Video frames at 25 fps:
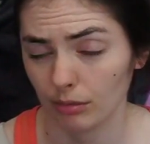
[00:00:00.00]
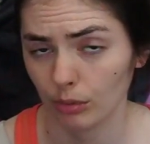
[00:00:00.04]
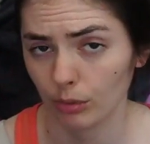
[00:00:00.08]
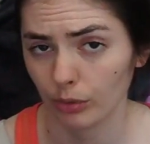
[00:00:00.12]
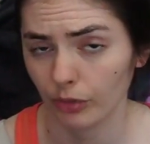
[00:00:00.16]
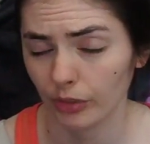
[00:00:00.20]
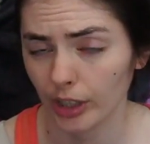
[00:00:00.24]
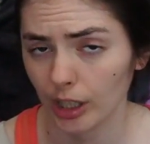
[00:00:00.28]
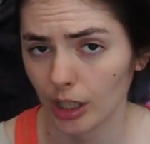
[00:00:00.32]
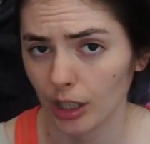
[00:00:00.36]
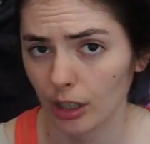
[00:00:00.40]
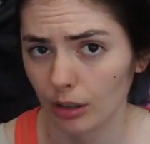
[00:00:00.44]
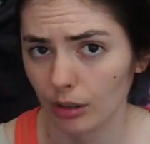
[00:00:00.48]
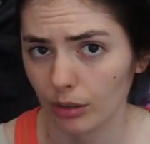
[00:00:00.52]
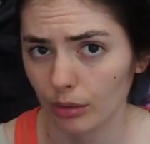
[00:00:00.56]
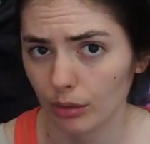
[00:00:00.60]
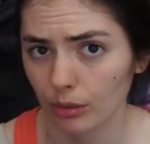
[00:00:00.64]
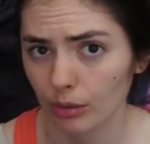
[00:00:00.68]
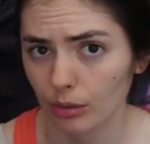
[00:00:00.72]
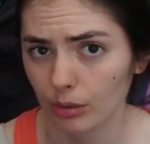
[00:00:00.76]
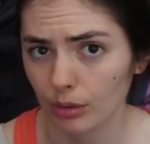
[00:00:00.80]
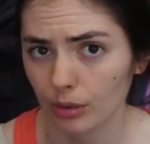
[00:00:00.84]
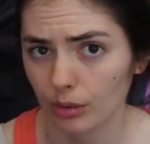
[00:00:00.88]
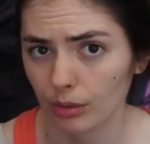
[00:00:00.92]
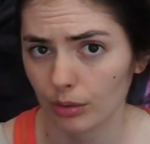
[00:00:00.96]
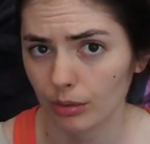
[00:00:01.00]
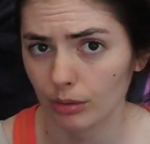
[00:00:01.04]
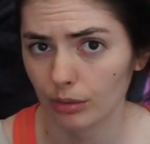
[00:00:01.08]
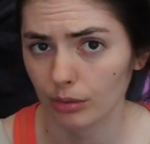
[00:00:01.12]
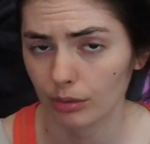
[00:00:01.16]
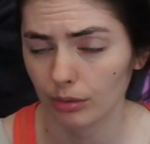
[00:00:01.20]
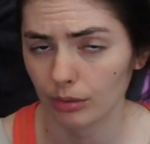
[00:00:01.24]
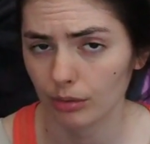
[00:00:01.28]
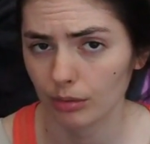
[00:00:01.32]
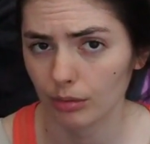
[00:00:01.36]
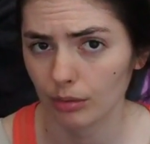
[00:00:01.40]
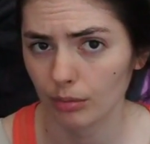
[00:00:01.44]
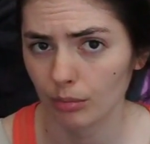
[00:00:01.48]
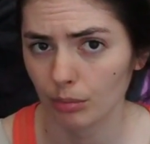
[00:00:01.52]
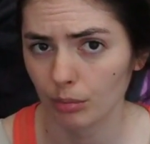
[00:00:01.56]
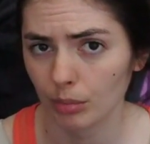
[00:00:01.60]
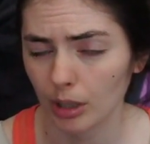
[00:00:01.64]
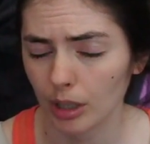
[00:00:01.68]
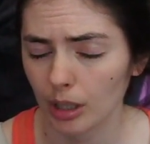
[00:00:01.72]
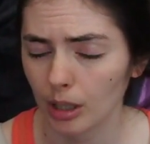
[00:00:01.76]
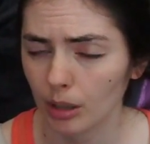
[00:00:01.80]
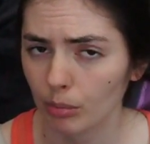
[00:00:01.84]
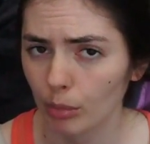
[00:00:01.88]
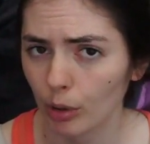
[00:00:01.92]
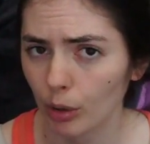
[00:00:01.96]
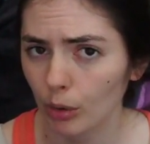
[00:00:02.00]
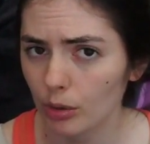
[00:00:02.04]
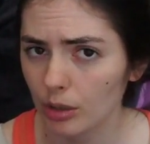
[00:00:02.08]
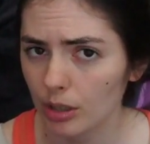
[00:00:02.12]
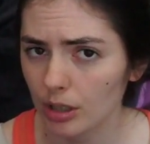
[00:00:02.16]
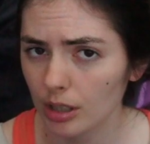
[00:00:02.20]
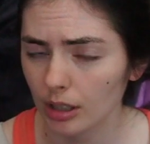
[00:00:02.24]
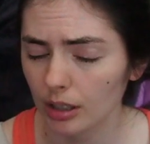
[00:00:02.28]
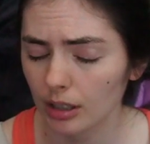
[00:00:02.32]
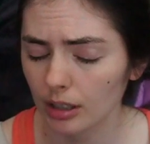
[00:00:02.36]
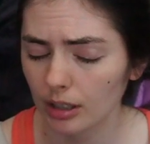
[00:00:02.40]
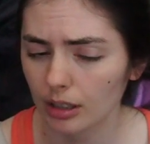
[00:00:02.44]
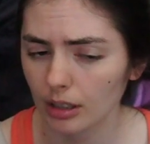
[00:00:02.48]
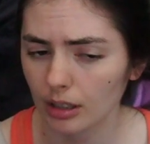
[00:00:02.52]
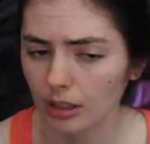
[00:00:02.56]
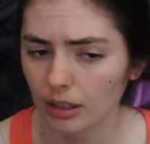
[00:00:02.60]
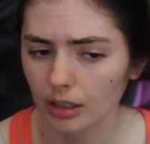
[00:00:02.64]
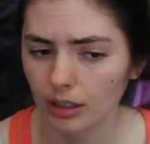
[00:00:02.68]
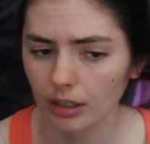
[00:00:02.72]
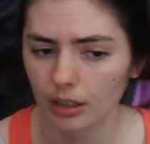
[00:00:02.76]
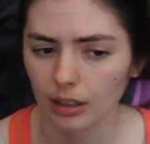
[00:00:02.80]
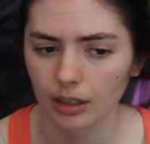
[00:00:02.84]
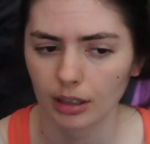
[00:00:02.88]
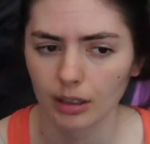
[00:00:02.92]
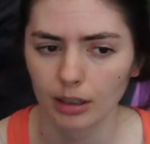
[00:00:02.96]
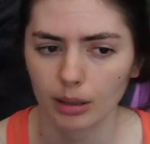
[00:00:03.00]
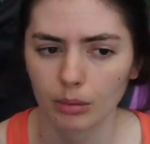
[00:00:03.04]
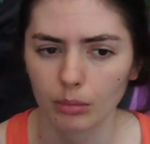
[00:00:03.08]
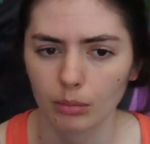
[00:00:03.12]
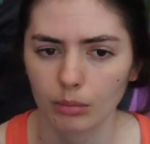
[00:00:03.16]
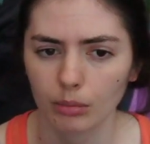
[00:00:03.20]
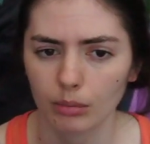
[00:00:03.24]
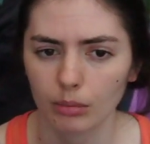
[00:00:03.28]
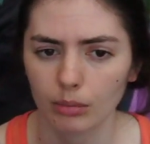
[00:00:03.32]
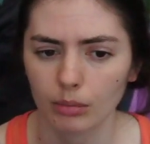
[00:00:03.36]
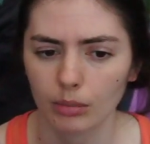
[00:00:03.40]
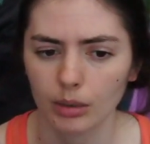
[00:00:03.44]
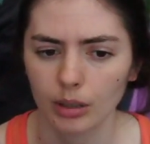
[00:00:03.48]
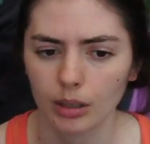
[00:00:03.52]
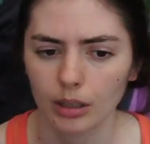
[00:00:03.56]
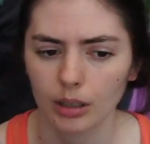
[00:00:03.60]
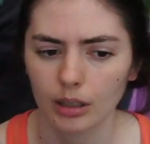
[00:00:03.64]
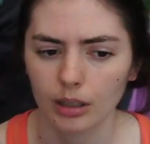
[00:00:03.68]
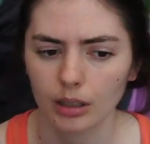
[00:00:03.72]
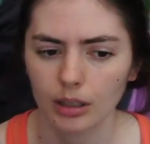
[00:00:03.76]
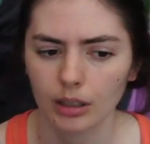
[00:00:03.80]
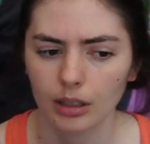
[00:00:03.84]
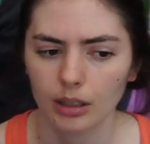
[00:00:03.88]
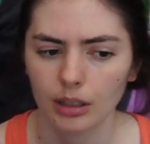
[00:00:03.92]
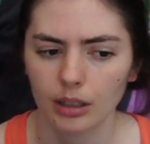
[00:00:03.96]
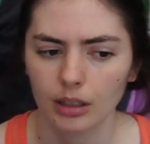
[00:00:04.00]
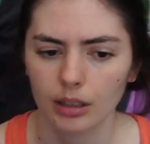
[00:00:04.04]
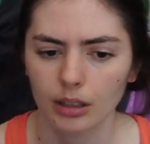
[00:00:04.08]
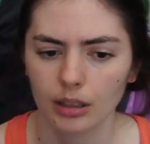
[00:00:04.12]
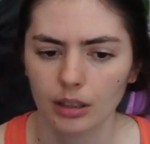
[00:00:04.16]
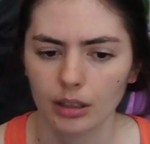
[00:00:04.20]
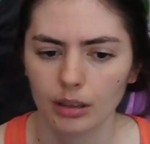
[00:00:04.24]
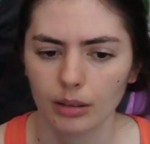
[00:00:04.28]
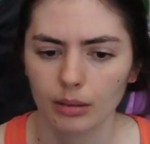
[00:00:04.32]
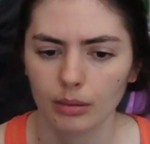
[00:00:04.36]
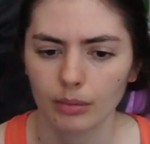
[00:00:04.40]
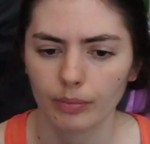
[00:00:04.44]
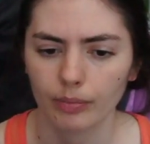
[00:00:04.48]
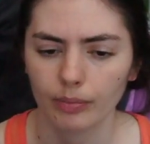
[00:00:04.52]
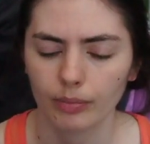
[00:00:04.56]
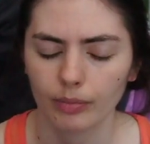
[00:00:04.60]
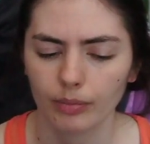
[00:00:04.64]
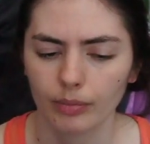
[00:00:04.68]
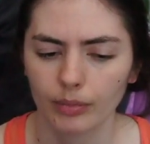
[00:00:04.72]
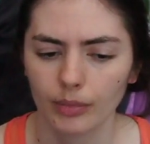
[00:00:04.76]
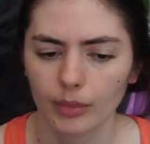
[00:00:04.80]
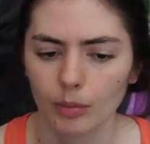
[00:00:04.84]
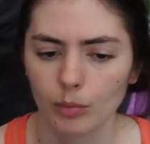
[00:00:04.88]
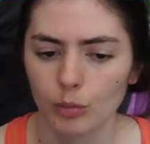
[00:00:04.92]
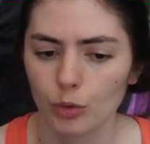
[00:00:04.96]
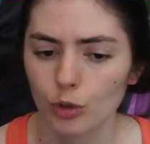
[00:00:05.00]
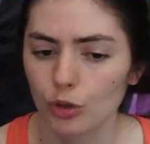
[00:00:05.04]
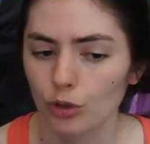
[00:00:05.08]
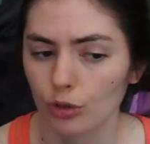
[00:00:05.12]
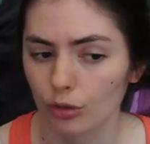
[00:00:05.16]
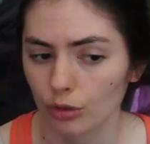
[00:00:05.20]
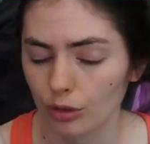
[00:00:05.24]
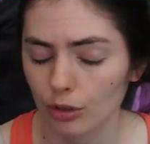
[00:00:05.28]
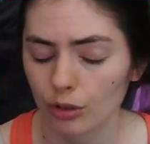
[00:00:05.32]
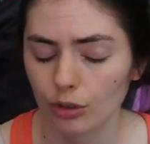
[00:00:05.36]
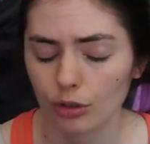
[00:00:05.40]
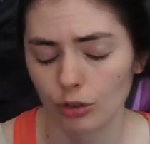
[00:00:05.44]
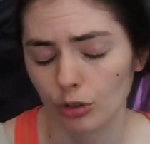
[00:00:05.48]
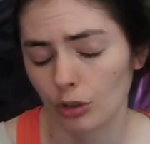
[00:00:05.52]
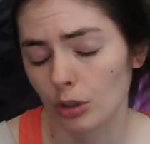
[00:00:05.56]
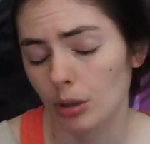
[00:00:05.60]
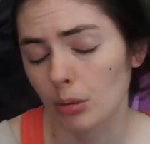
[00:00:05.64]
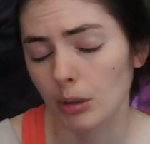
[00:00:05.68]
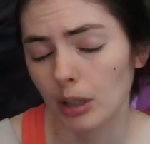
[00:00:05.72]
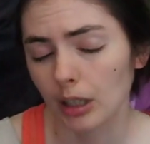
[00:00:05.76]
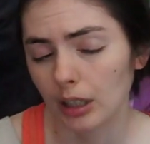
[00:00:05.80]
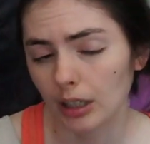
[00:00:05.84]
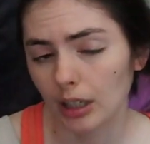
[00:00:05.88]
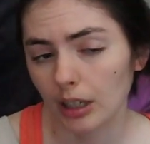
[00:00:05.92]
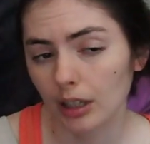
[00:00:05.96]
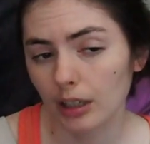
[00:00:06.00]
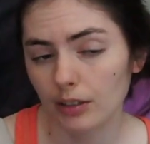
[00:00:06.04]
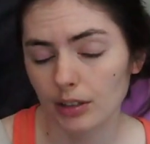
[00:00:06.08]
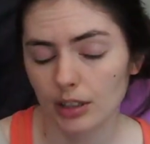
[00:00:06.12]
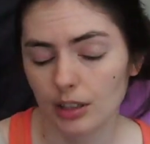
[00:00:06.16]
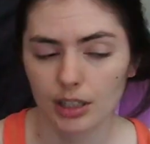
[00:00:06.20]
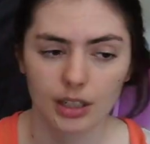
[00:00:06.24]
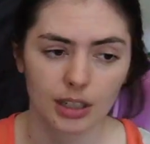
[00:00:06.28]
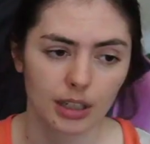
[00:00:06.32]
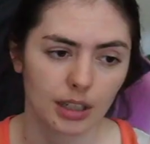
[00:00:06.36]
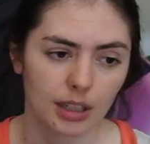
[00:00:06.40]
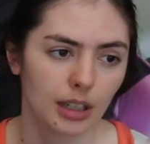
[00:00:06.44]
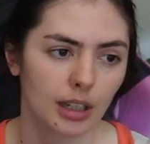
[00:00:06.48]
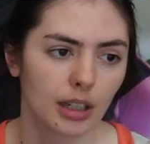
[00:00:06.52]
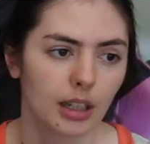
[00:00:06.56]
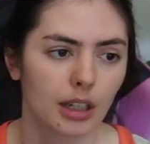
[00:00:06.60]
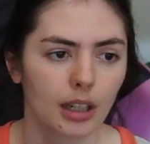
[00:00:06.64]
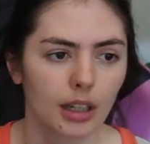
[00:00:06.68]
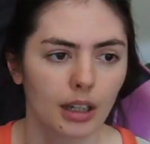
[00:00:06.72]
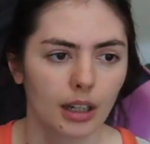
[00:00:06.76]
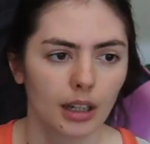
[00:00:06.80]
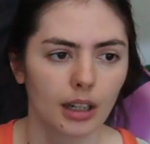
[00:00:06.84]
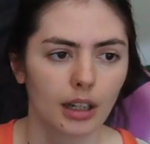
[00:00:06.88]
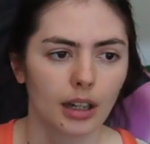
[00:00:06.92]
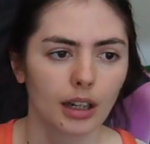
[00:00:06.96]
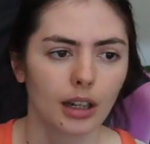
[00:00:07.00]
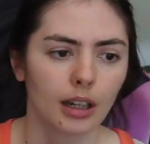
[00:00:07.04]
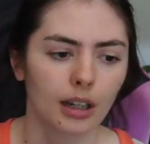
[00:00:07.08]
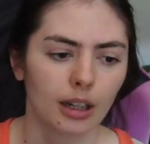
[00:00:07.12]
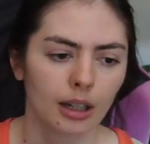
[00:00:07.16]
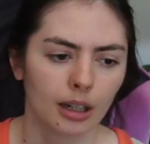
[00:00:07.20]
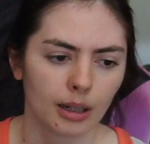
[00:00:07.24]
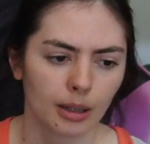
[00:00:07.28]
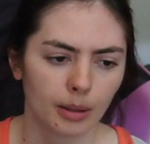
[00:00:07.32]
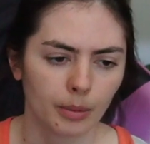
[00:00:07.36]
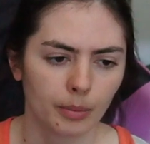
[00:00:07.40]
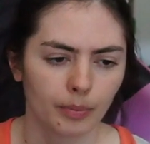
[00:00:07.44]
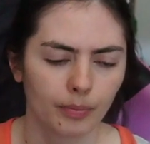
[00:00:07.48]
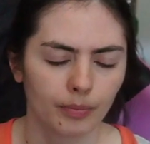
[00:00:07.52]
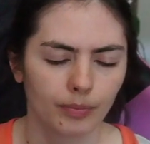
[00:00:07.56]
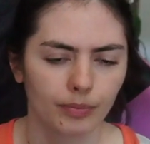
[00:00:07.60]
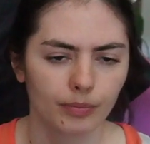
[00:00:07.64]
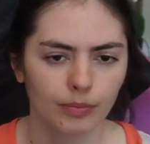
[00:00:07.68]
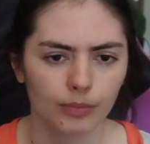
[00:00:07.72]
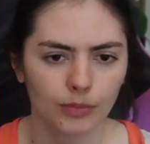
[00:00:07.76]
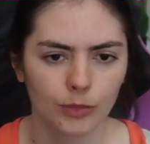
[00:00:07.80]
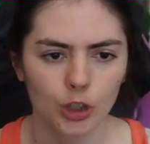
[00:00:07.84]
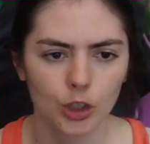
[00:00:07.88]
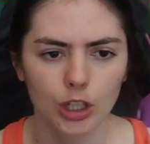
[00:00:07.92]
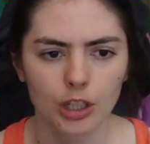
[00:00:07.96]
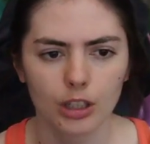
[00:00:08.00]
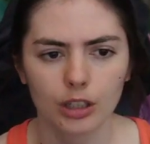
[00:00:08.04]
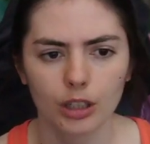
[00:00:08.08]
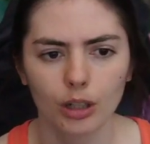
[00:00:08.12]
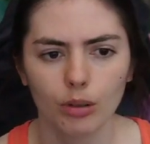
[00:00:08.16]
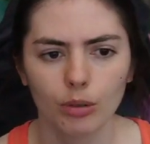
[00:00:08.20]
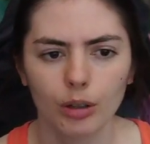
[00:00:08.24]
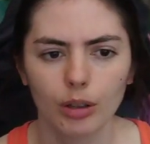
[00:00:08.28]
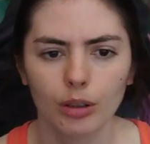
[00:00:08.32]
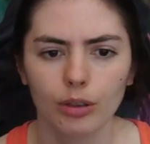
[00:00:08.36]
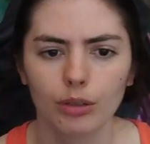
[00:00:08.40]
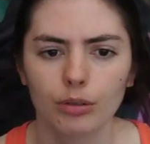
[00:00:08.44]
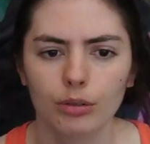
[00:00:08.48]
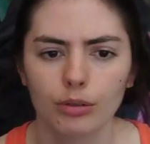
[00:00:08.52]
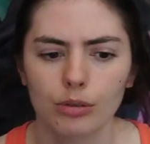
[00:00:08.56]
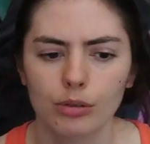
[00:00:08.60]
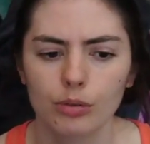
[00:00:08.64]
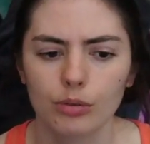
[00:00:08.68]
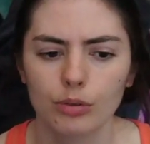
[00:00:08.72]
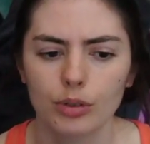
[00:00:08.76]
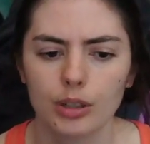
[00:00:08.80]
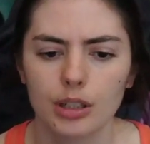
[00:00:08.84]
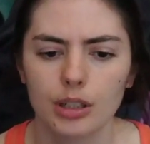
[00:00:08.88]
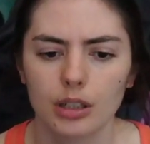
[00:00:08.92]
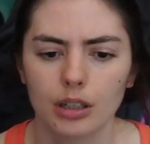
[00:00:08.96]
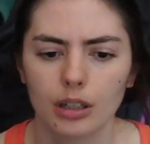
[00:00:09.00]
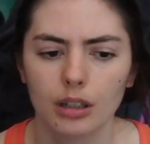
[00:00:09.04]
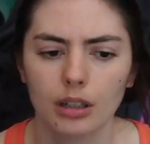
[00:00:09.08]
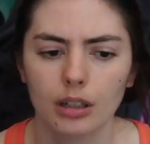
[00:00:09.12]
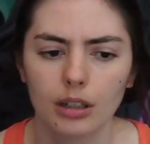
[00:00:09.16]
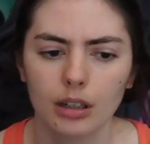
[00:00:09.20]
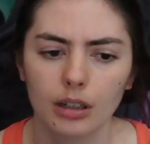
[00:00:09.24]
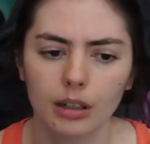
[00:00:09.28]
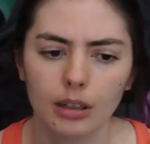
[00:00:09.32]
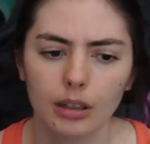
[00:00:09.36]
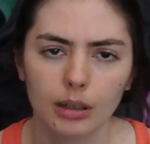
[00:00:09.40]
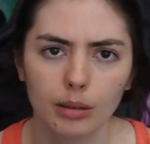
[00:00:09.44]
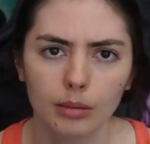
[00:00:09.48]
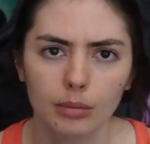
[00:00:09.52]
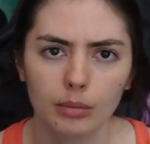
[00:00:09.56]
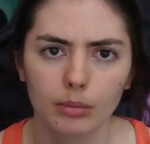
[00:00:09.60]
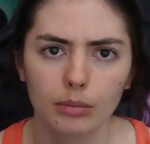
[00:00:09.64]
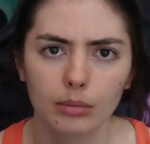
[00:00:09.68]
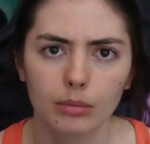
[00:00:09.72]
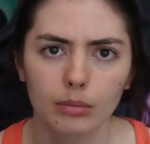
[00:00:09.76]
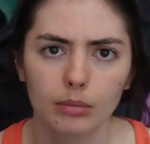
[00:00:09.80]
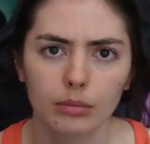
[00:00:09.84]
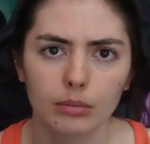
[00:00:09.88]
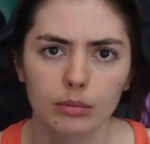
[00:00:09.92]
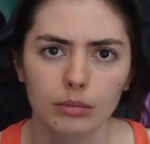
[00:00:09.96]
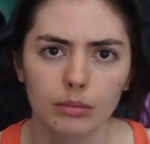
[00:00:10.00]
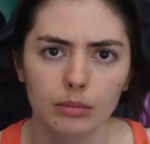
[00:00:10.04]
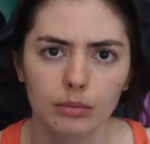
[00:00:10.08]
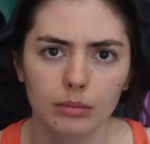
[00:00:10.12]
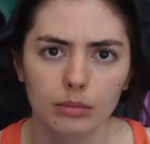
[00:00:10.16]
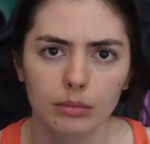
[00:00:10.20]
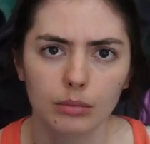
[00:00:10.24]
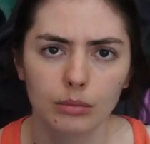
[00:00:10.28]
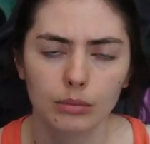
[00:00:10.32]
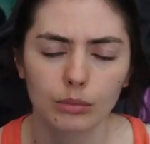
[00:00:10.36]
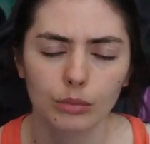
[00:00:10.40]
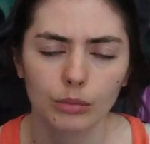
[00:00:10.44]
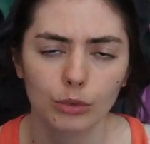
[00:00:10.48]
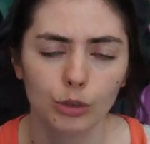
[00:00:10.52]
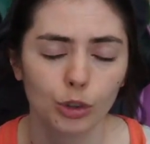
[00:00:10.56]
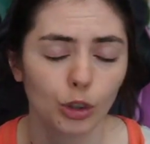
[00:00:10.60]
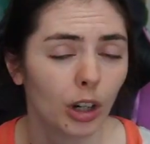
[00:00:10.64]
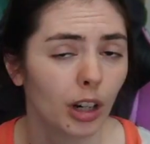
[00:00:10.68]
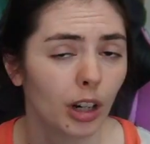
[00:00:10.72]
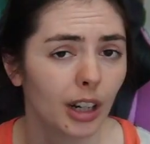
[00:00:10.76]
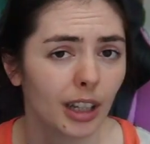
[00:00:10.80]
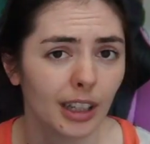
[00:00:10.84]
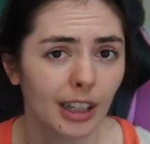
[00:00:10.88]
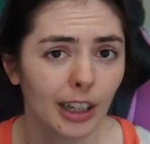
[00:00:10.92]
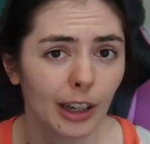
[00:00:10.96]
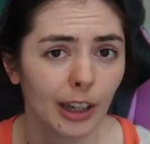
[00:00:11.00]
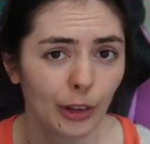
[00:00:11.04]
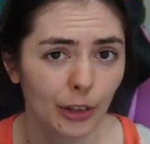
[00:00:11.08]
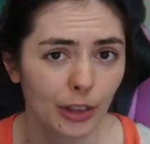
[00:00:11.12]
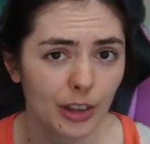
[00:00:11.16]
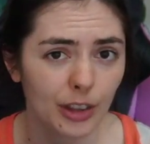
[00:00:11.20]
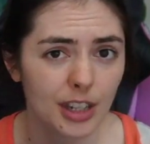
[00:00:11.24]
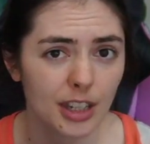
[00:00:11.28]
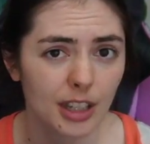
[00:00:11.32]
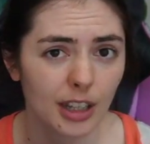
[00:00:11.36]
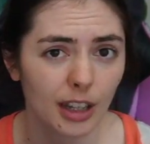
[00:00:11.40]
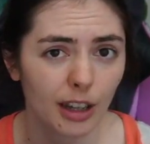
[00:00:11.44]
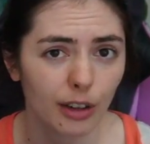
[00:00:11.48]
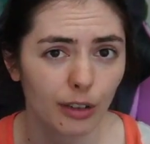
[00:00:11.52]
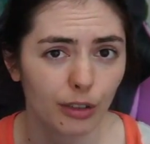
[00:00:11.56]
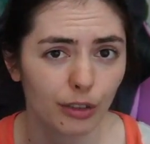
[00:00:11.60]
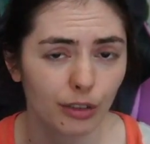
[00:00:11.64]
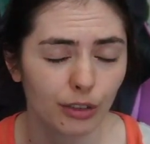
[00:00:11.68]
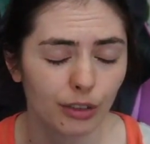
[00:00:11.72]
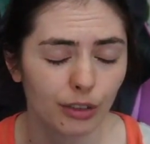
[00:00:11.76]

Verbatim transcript: videos being posted. Um, I'm st streaming less. Um, just going through some chronic health stuff